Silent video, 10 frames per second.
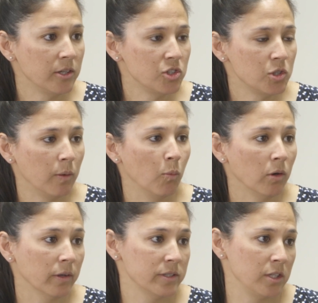issue and
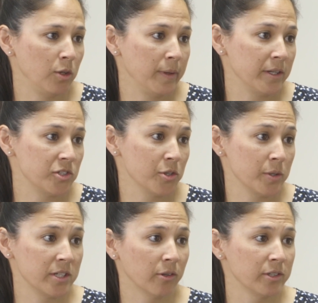will continue to be an issue
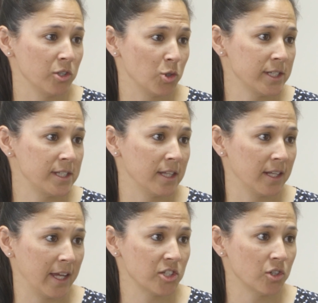until it's addressed at the
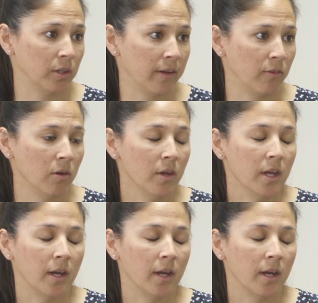national level.